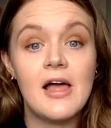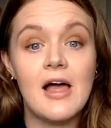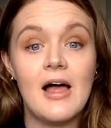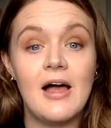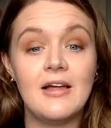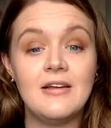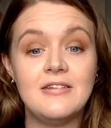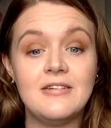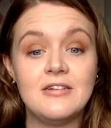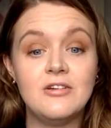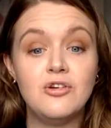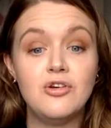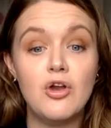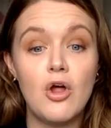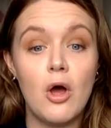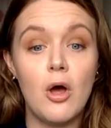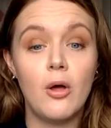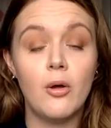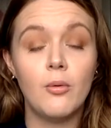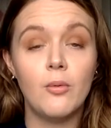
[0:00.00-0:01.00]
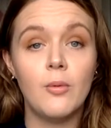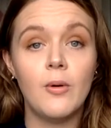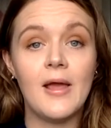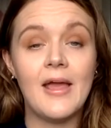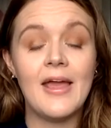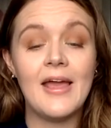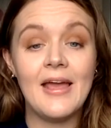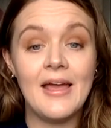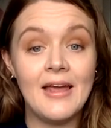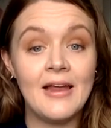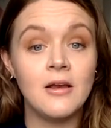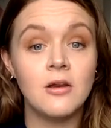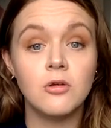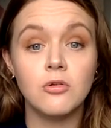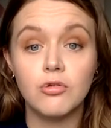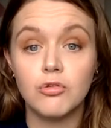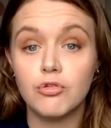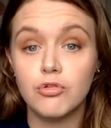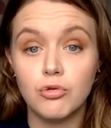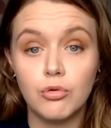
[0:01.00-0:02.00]
I did no in
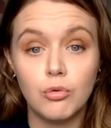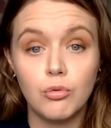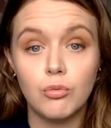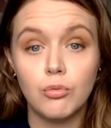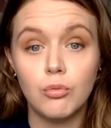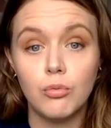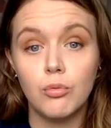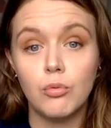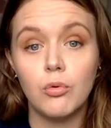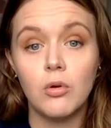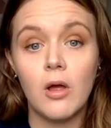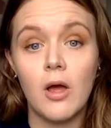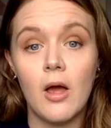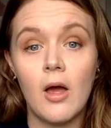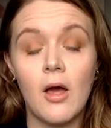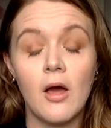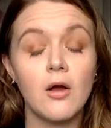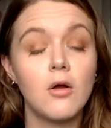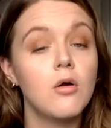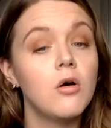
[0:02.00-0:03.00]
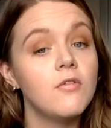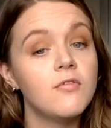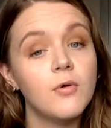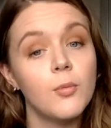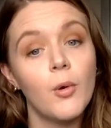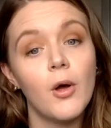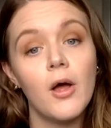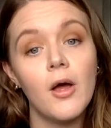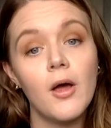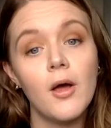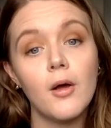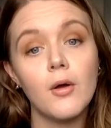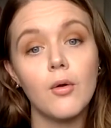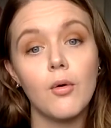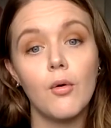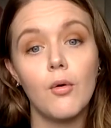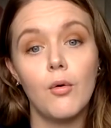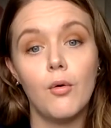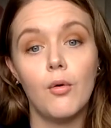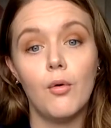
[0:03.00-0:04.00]
school uh, cover work
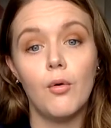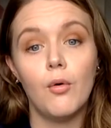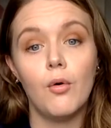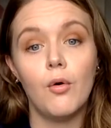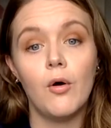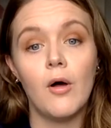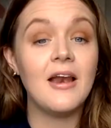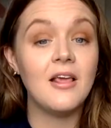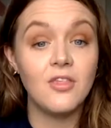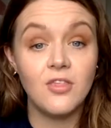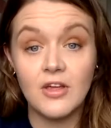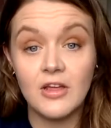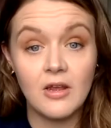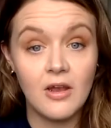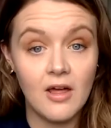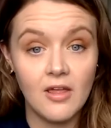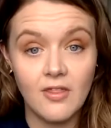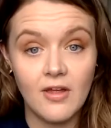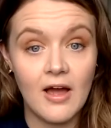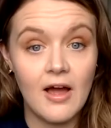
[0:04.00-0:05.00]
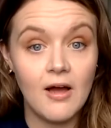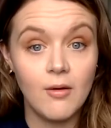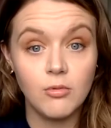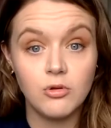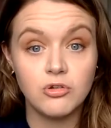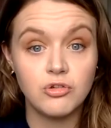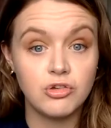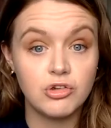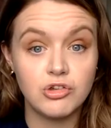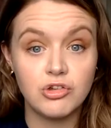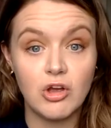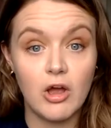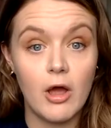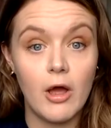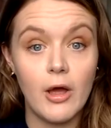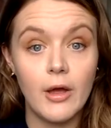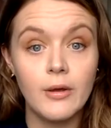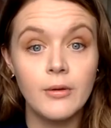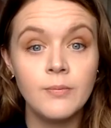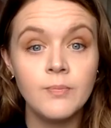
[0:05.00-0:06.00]
or anything like that. I was just at
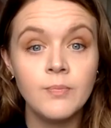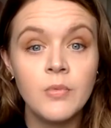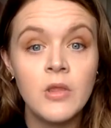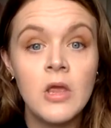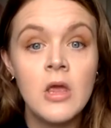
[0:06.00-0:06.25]
home.